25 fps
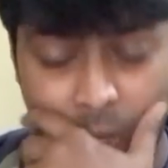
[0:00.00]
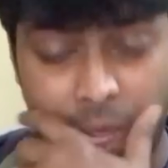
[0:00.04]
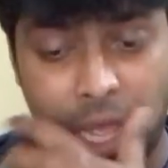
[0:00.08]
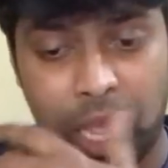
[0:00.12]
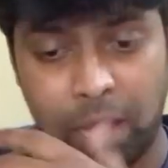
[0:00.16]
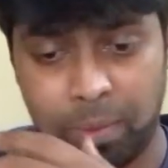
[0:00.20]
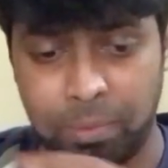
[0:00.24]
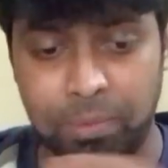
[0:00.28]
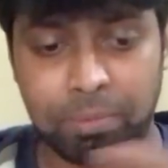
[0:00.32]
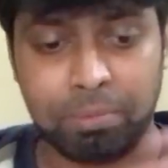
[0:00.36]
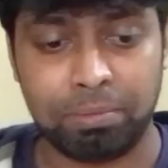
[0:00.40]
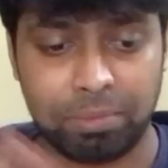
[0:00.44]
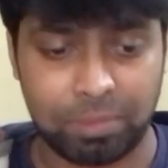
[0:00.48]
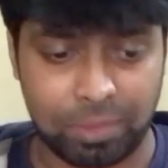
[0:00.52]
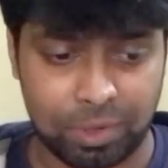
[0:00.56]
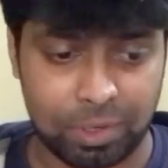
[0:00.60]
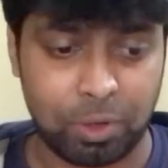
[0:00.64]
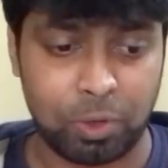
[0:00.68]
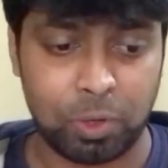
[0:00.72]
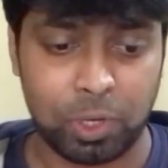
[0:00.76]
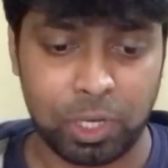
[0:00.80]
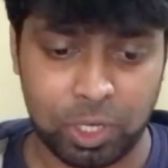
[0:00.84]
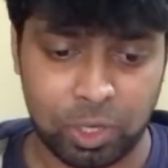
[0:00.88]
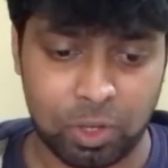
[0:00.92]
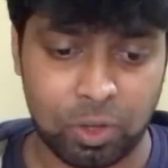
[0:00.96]
I'm
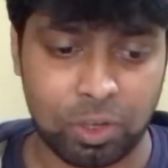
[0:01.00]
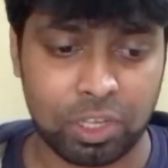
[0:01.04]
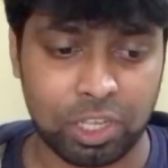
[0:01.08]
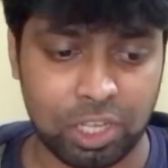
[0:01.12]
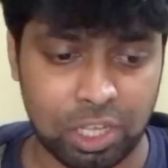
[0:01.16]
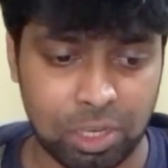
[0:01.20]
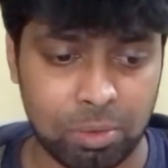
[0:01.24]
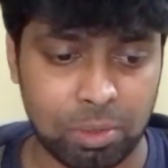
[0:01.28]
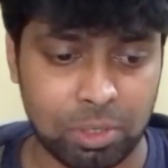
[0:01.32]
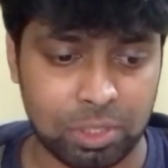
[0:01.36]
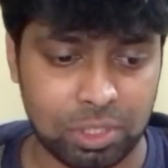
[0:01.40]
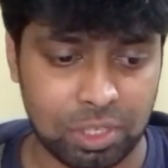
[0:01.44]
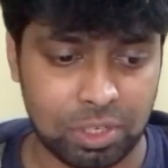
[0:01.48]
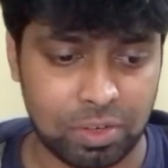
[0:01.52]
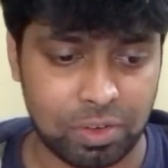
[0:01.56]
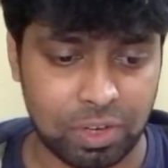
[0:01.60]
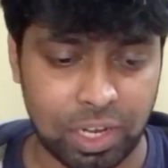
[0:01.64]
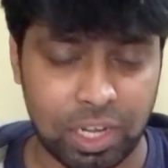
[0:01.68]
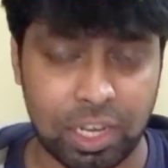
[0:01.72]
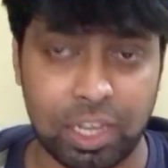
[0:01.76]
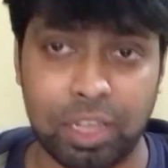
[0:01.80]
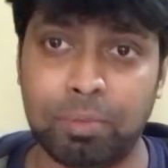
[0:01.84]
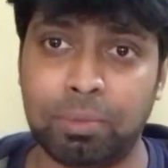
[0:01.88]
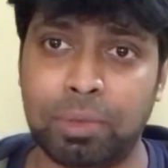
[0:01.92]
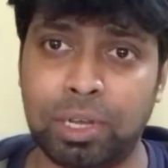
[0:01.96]
only talking about the
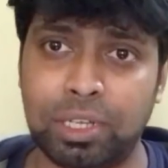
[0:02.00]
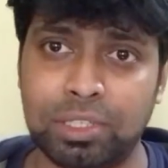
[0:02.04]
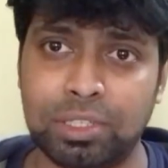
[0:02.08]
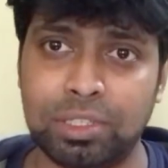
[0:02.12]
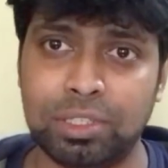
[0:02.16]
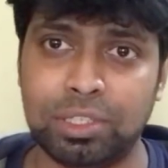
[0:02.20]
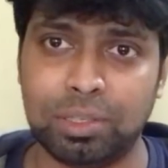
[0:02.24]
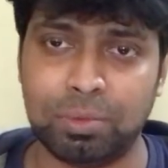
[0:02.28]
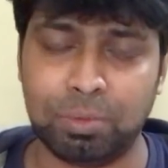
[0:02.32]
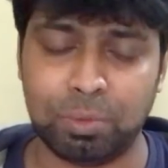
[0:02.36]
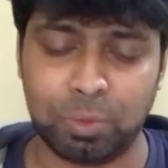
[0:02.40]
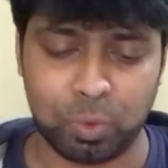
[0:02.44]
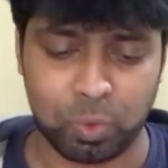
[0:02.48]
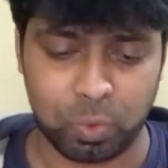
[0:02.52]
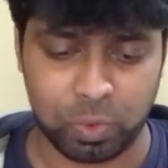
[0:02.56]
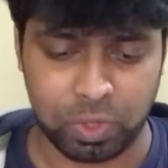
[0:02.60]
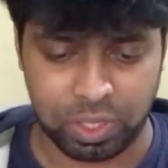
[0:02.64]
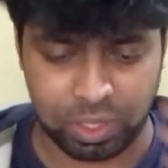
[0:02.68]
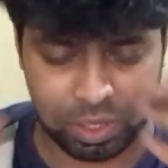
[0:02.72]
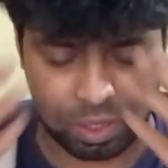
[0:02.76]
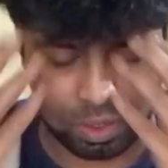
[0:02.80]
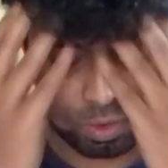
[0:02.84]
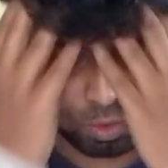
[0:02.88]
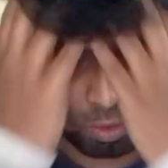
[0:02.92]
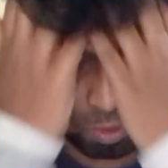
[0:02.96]
trailer. Imagine the
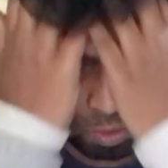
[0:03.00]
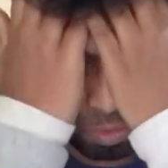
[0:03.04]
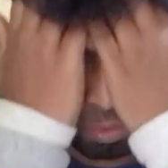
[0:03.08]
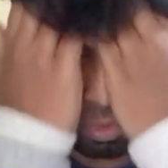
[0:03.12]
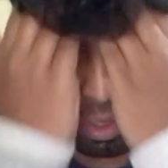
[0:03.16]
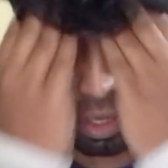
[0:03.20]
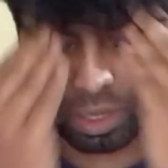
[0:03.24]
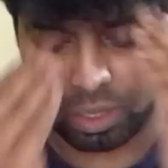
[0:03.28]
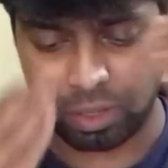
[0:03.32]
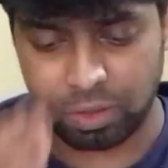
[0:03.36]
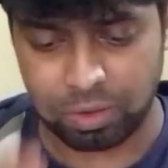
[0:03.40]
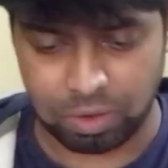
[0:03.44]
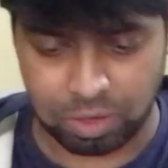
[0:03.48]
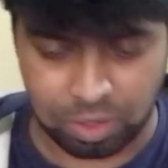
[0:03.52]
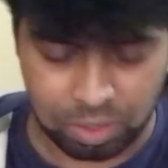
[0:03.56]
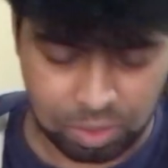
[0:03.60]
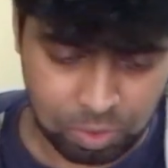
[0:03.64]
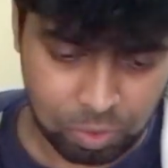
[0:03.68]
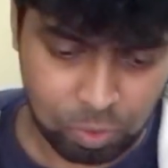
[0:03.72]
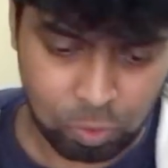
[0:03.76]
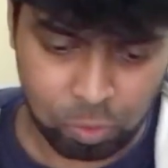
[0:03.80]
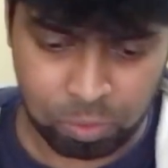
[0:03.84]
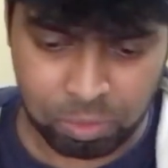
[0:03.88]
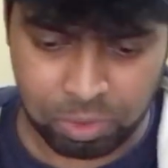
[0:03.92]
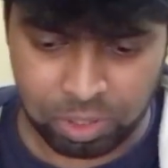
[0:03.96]
movie. Oh my god,
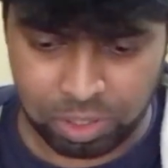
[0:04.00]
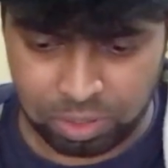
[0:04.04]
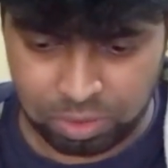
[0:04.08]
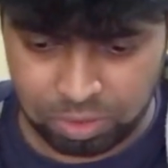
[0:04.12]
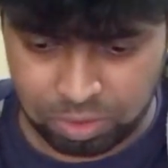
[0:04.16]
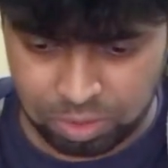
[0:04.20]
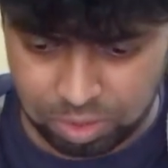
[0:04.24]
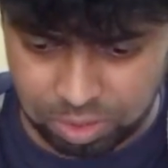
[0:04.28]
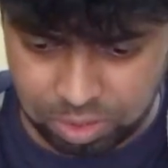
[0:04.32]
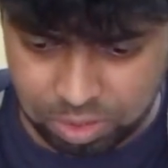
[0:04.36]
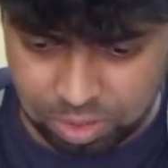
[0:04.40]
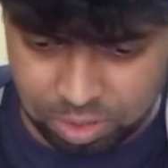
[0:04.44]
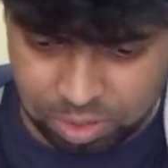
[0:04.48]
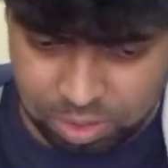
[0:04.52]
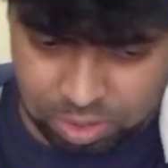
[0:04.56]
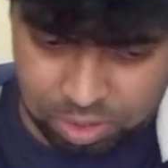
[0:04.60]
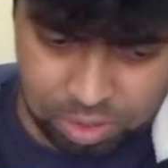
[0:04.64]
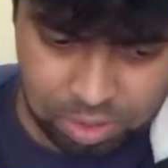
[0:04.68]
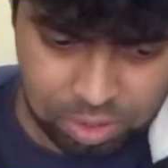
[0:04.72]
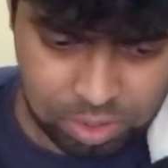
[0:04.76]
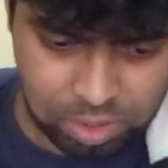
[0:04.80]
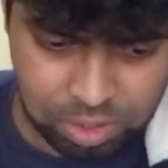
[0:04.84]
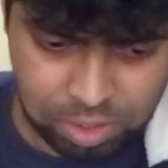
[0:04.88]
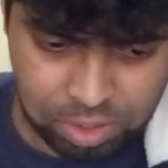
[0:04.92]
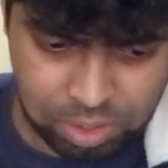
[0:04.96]
oh my god.
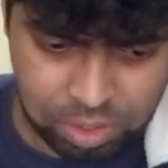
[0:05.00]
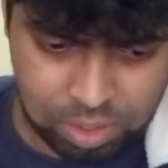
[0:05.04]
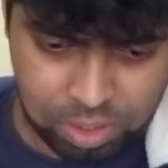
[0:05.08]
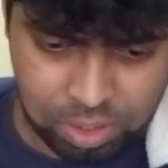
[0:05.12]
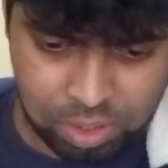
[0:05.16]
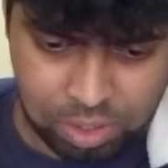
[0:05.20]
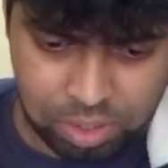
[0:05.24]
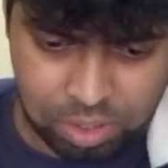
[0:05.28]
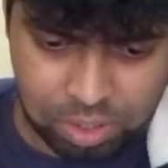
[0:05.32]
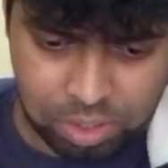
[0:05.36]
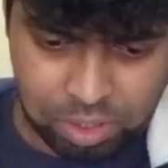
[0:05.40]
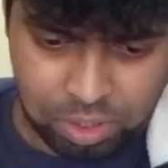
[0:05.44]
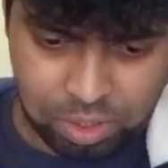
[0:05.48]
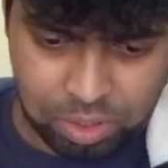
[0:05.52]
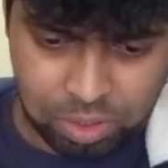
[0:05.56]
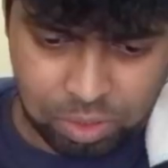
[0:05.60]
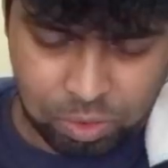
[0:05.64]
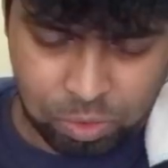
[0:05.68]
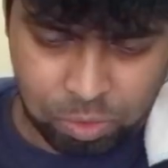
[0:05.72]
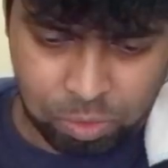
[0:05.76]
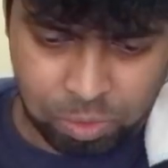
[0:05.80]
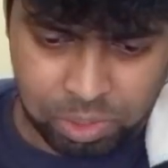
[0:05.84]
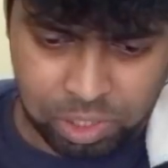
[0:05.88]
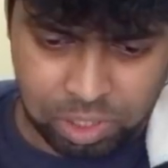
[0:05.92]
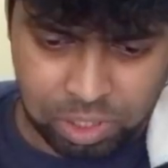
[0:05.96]

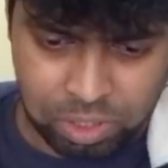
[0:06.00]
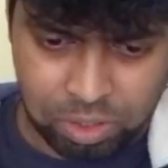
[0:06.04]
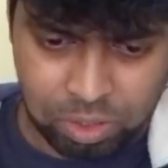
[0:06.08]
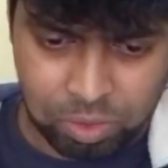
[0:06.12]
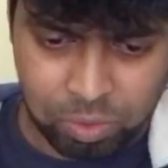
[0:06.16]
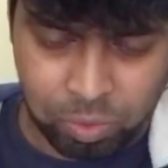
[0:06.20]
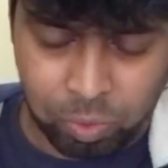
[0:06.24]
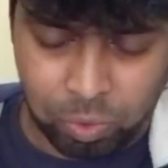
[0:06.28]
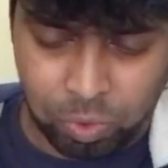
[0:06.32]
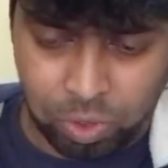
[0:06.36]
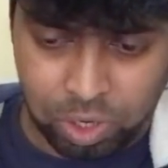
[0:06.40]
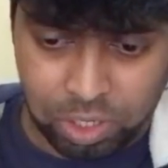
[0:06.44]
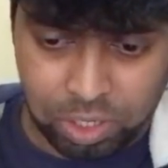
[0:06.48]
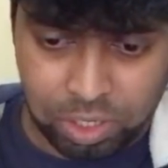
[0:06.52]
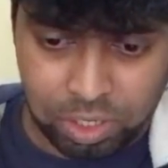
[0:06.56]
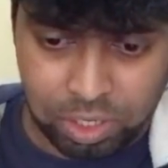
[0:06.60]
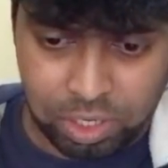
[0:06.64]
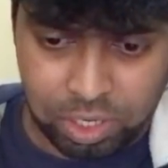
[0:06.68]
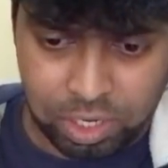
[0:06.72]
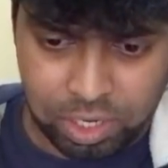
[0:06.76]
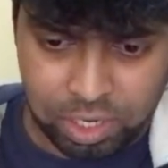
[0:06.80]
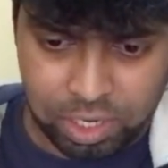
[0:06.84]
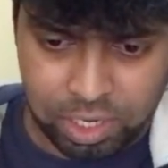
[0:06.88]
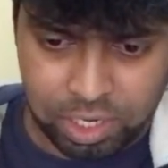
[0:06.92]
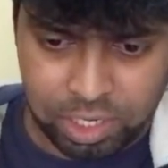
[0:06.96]
Oh my god, what
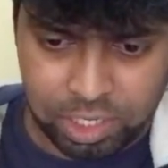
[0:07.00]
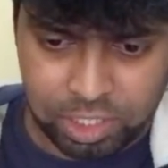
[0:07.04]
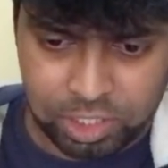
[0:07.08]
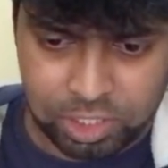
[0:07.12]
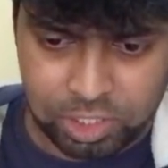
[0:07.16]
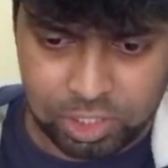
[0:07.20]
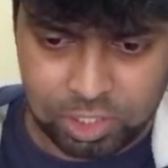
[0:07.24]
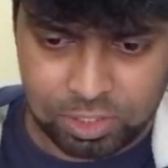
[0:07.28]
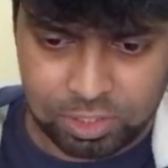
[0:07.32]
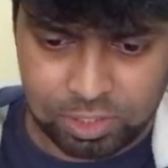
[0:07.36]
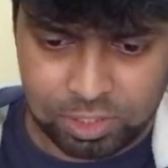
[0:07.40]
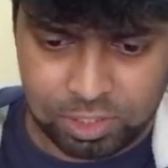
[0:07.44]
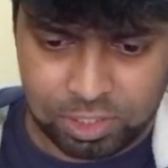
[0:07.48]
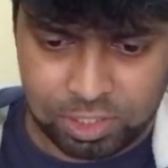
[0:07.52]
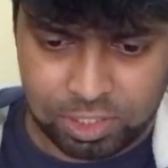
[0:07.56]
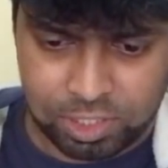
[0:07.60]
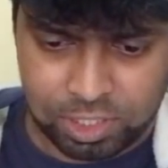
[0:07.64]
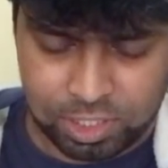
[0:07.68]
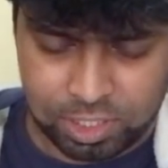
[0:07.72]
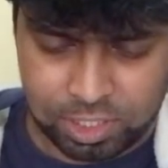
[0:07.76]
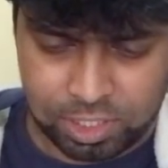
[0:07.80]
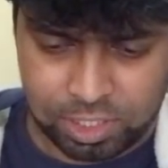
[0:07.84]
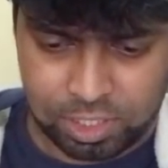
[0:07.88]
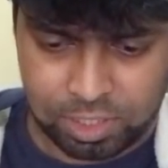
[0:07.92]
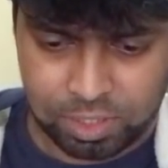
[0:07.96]
did I
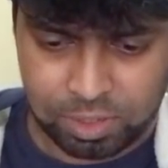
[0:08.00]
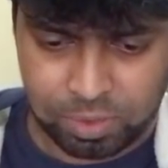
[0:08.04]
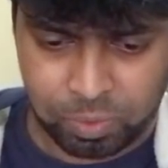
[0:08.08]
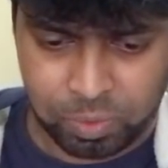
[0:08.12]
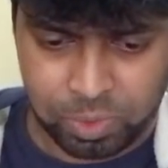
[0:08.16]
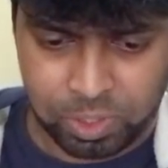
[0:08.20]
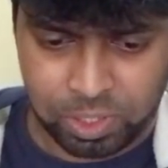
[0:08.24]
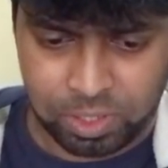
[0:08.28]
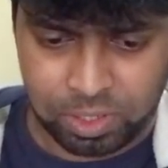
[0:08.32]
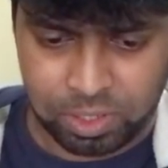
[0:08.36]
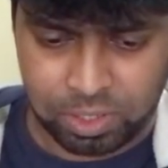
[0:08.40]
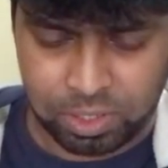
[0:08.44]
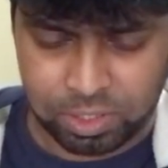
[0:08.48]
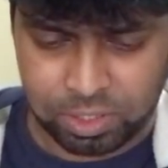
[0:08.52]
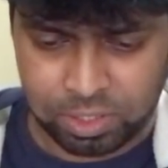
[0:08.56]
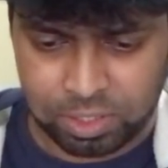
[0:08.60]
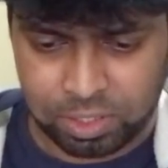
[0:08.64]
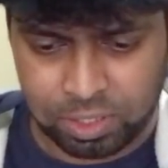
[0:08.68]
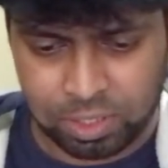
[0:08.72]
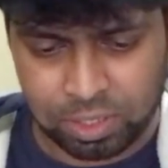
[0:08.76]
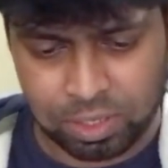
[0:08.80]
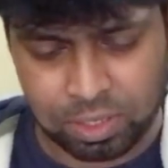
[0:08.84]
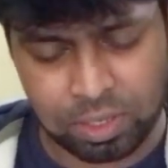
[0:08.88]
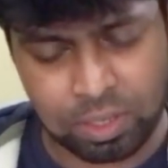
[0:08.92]
just witness?